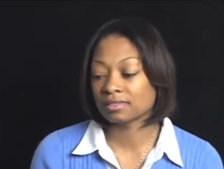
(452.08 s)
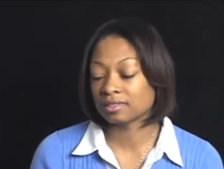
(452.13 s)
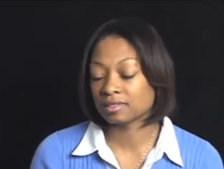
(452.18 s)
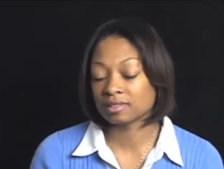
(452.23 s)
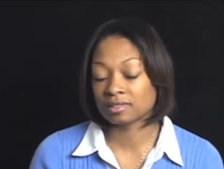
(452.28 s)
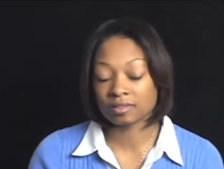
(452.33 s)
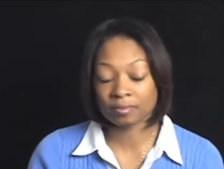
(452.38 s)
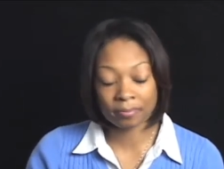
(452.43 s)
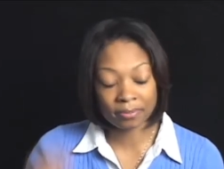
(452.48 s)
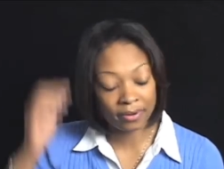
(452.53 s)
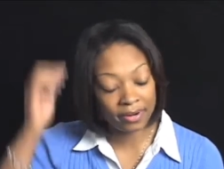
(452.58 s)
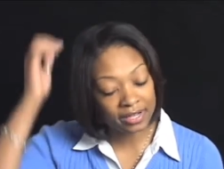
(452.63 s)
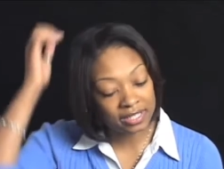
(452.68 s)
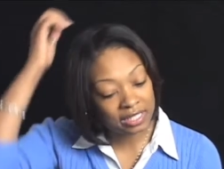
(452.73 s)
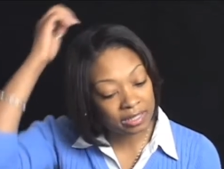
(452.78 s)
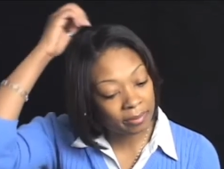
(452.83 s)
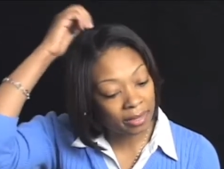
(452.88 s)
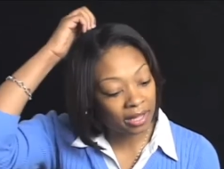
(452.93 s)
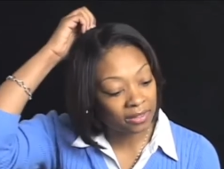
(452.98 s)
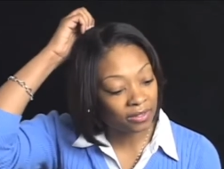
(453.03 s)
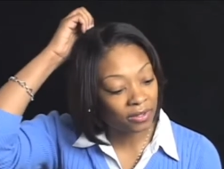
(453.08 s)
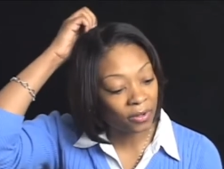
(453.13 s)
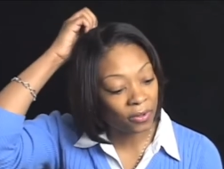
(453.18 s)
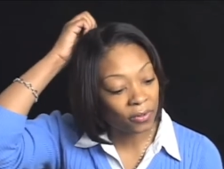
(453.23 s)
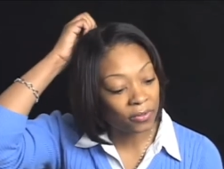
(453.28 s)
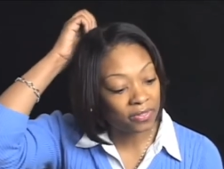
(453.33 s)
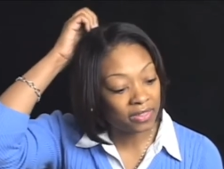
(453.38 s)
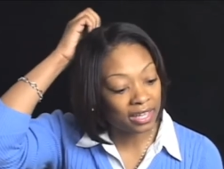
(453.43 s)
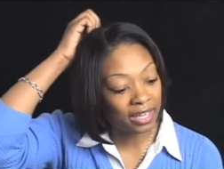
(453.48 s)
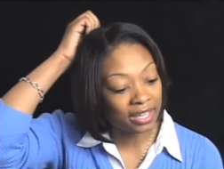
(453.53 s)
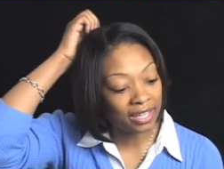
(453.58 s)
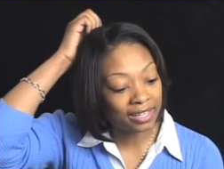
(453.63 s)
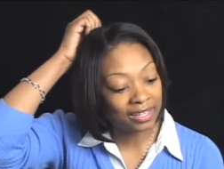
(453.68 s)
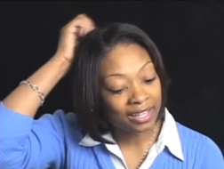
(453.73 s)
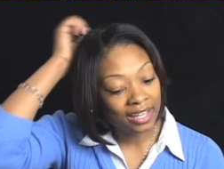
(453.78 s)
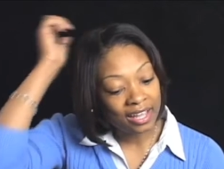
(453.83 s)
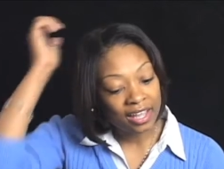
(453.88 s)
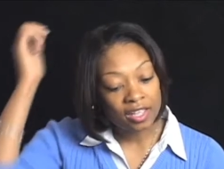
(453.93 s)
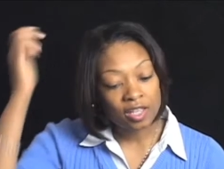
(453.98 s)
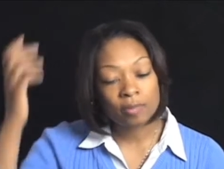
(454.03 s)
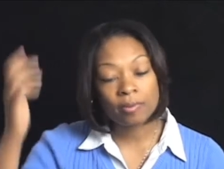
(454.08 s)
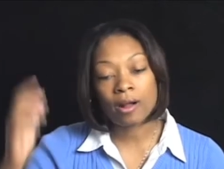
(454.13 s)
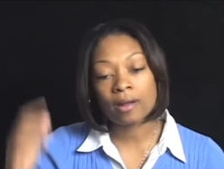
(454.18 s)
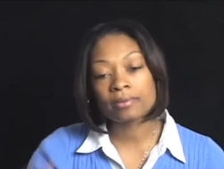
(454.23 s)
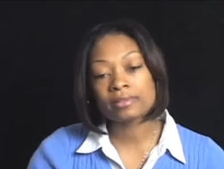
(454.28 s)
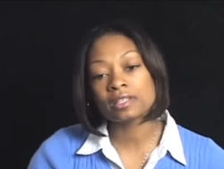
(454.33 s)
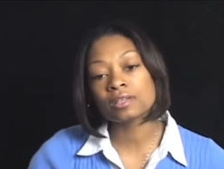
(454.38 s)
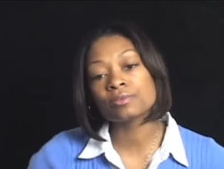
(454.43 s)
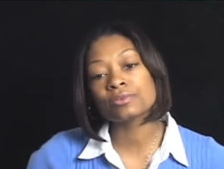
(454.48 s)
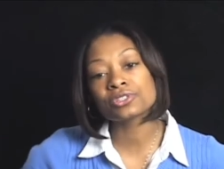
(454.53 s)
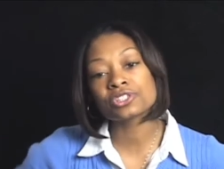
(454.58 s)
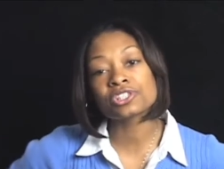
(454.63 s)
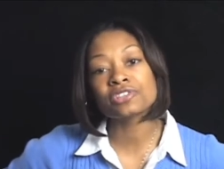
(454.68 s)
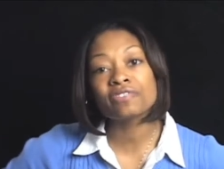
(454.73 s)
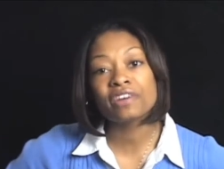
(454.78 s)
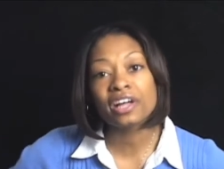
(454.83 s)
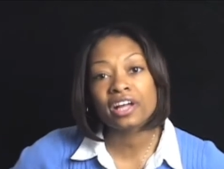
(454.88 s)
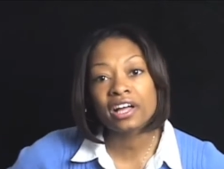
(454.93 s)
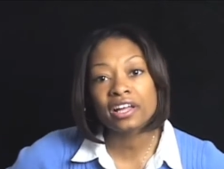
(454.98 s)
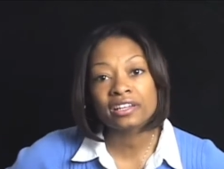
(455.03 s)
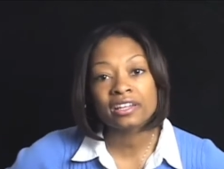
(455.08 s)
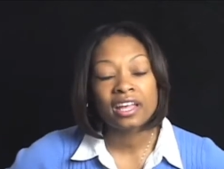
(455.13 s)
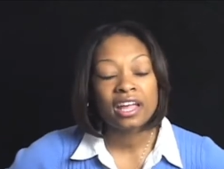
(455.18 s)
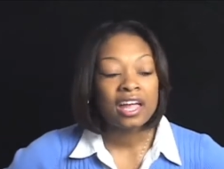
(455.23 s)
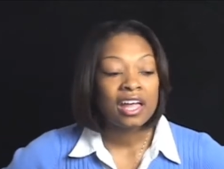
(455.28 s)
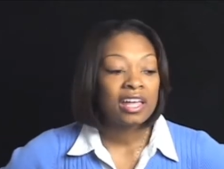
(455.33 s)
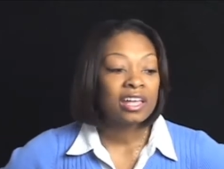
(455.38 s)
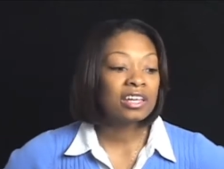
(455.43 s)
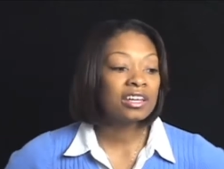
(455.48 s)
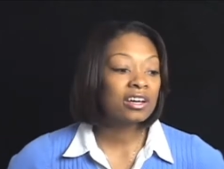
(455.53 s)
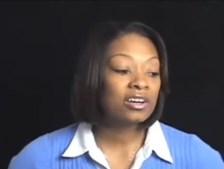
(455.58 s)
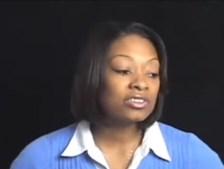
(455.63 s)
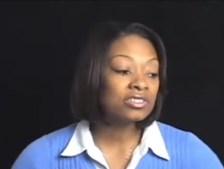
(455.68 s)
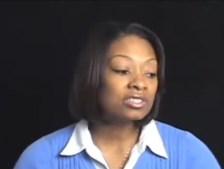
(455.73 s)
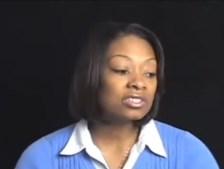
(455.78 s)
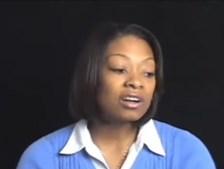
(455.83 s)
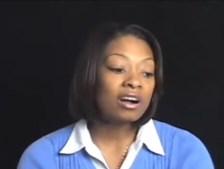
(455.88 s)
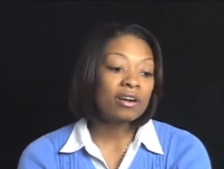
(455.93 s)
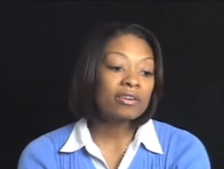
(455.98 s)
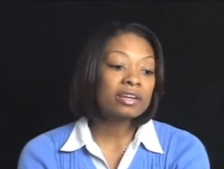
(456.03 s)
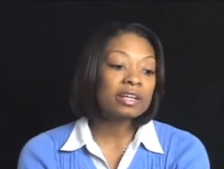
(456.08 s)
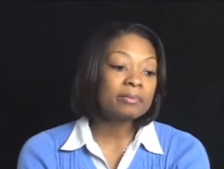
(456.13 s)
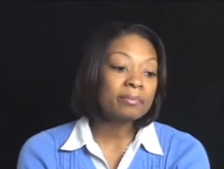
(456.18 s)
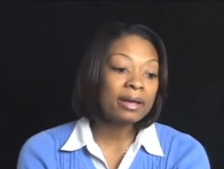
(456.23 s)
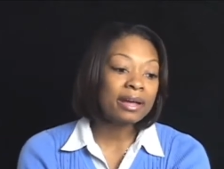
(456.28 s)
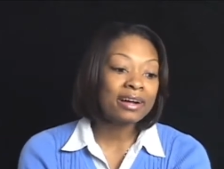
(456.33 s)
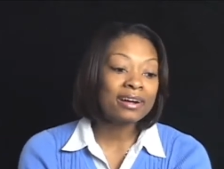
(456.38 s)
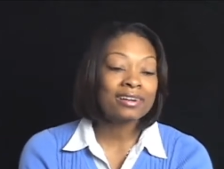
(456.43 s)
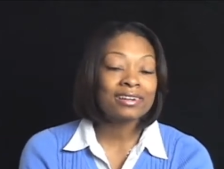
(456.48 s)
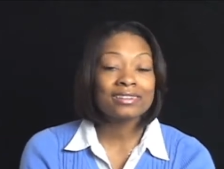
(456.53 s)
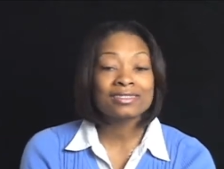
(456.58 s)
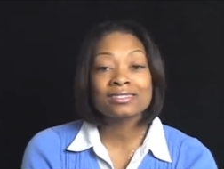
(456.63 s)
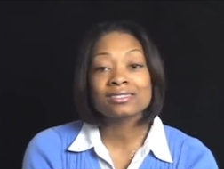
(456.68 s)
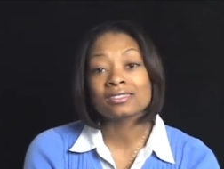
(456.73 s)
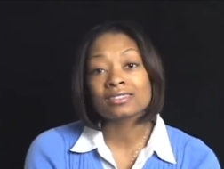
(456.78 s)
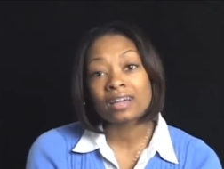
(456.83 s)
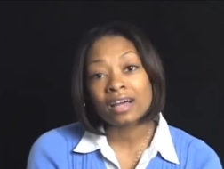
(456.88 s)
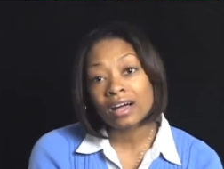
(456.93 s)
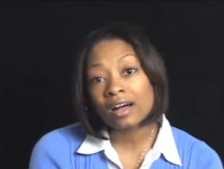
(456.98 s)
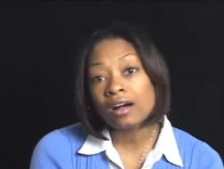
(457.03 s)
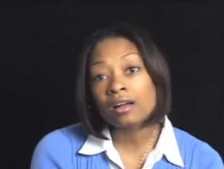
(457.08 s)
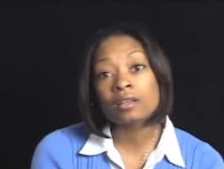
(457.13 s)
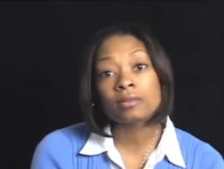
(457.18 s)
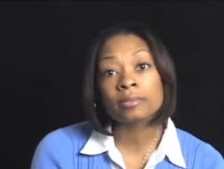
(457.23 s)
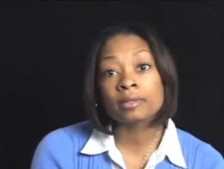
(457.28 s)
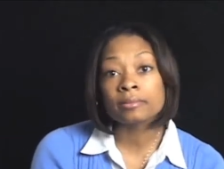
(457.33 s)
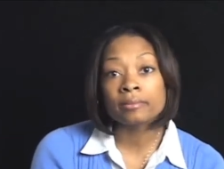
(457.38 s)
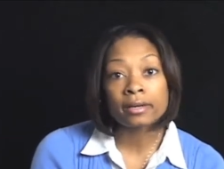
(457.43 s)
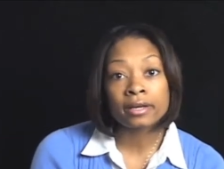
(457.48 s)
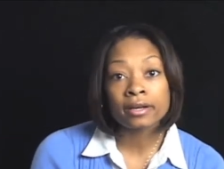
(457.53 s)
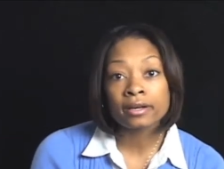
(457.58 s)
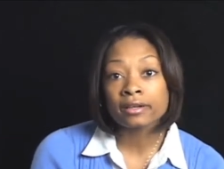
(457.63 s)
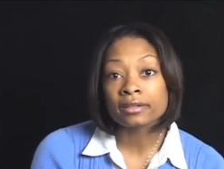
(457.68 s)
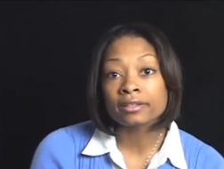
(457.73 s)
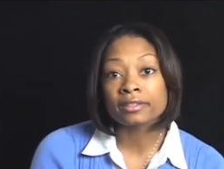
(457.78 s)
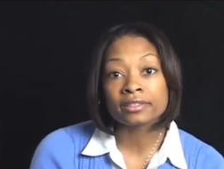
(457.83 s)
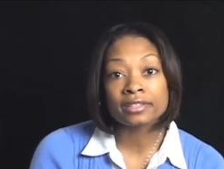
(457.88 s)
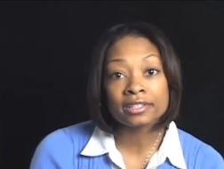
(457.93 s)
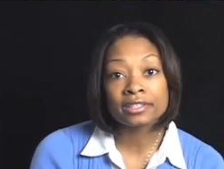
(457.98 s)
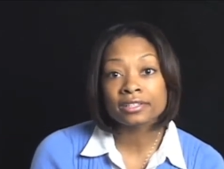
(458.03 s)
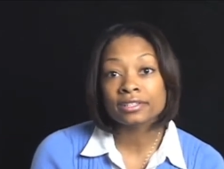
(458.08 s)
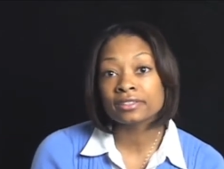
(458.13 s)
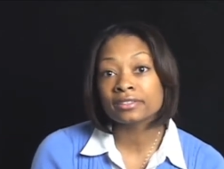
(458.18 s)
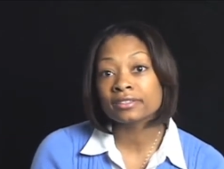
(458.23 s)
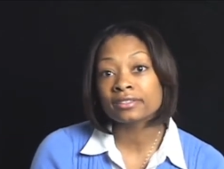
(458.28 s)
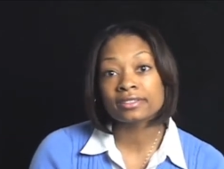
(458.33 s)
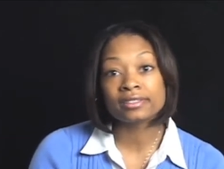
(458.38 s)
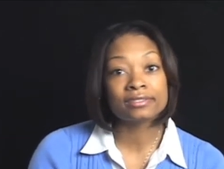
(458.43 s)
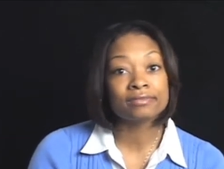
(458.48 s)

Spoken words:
depressed about the whole thing. And you're probably saying, well, Shavon, you know, you're already married. Look, I've only been married a year